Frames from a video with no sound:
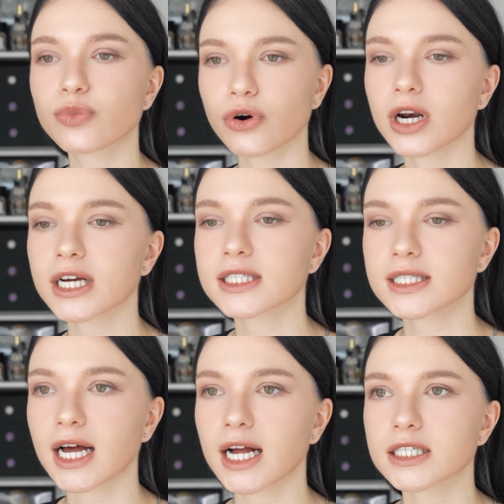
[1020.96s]
products
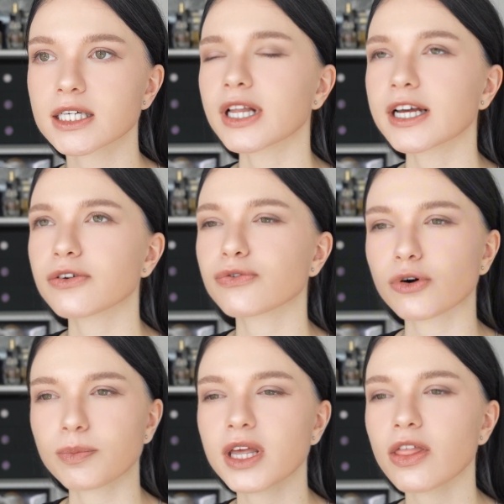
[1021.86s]
that, like, for
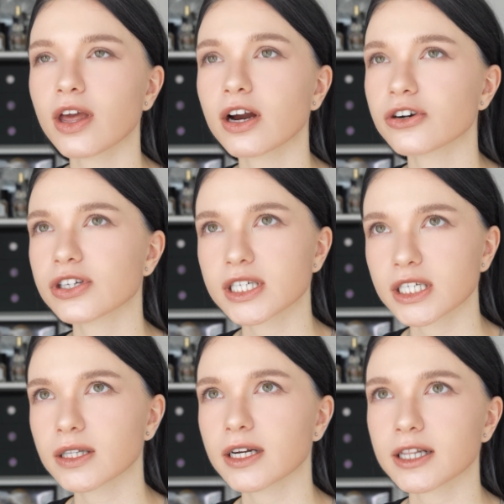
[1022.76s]
me, they are
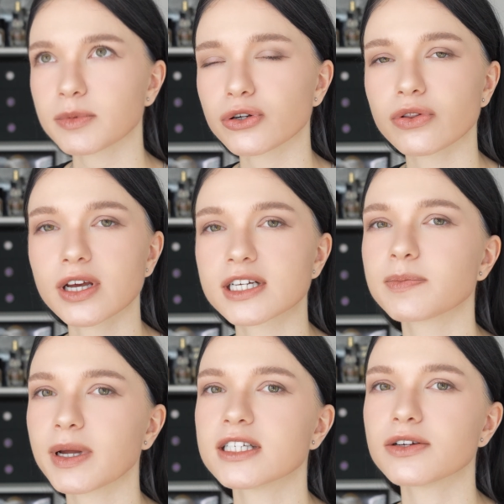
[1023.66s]
still a little bit on the
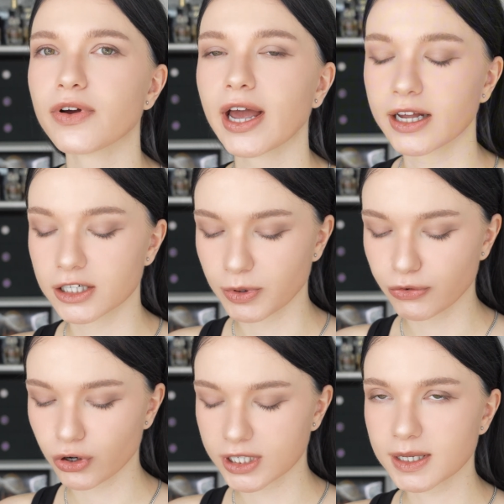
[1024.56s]
expensive end. But
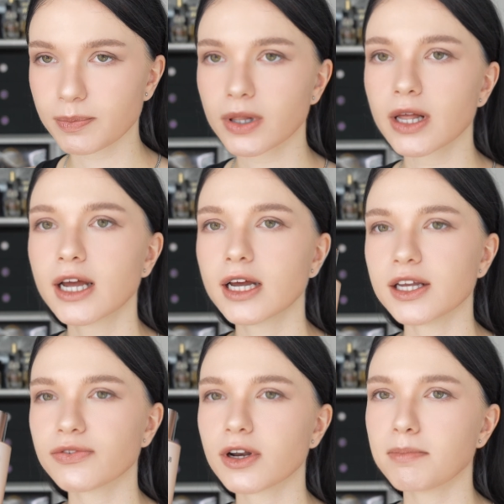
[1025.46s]
for example,
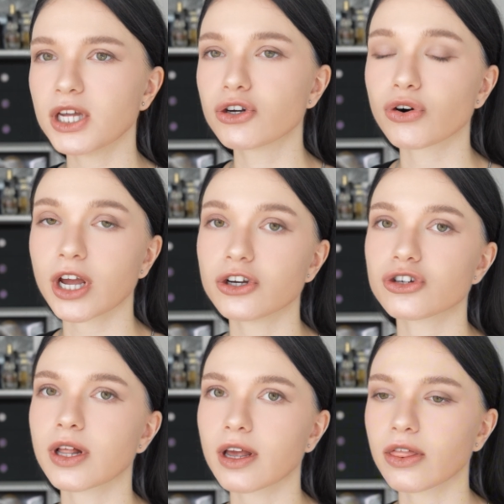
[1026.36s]
even a mid-range
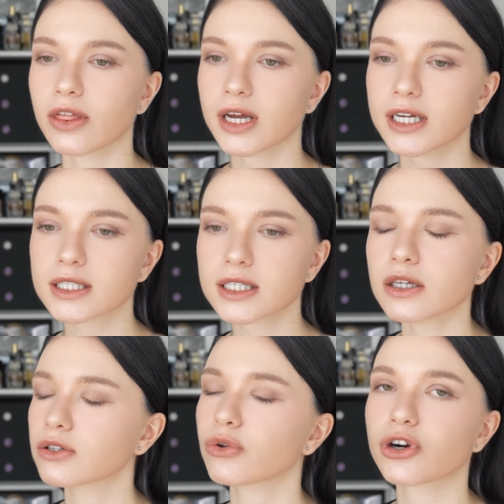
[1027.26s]
like this
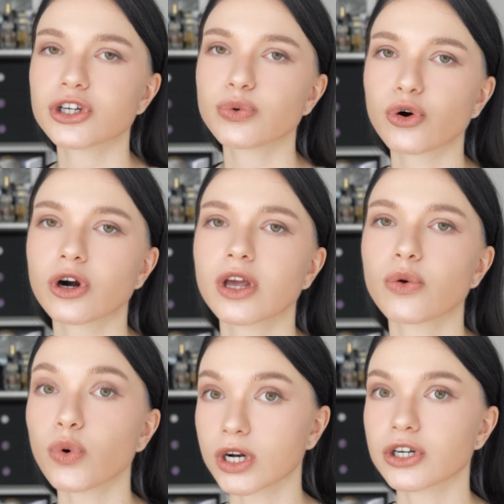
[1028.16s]
is already
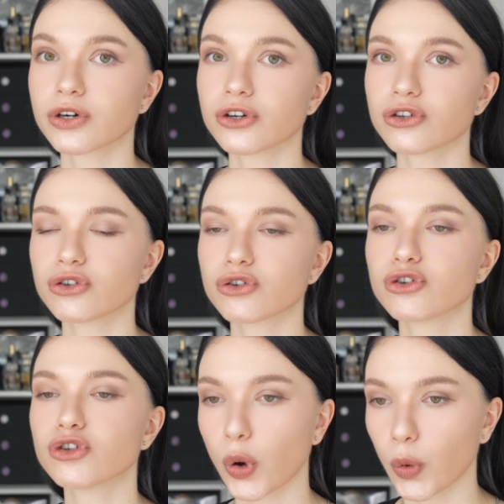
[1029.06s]
working wonders.
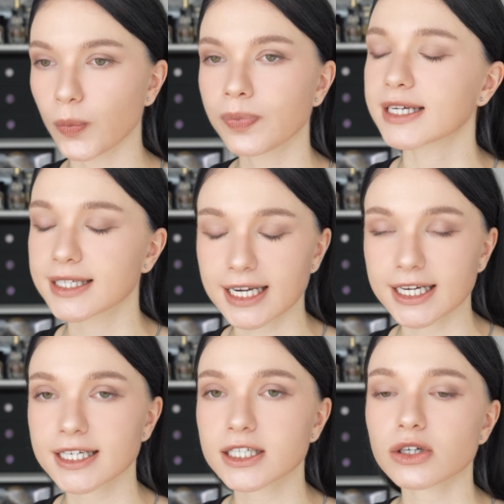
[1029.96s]
So
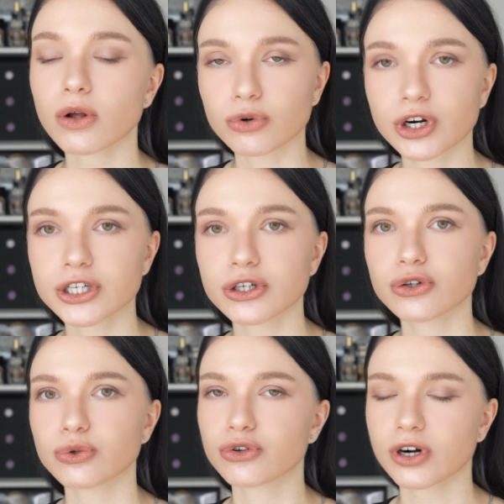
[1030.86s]
excited already
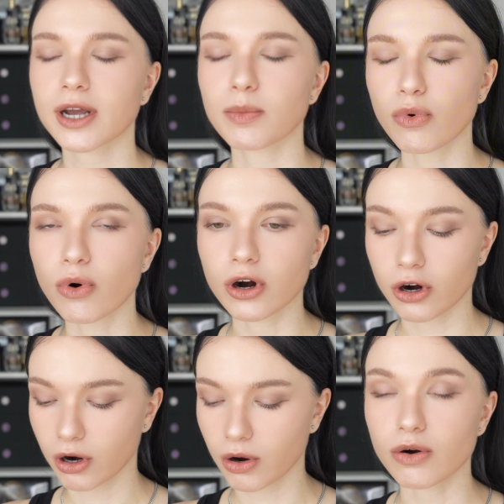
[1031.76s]
to try
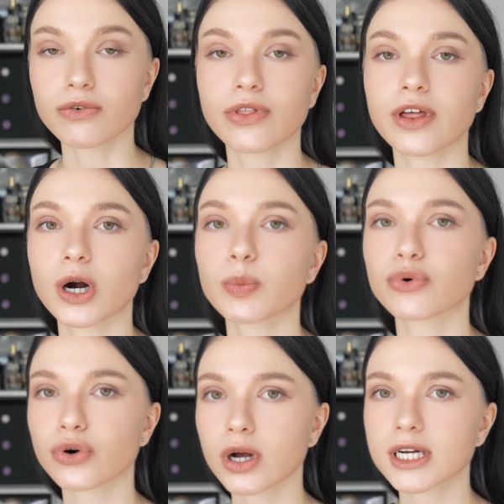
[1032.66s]
more of their
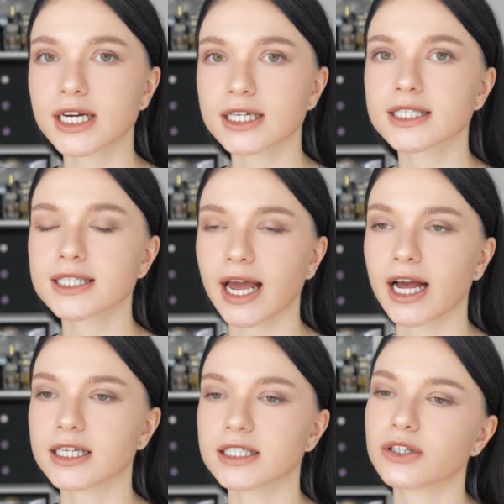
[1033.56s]
products.
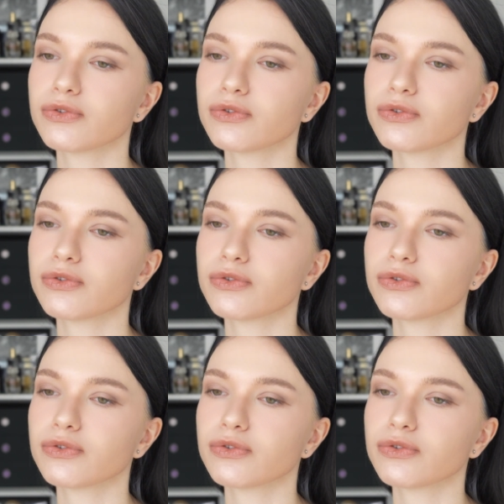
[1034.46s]
And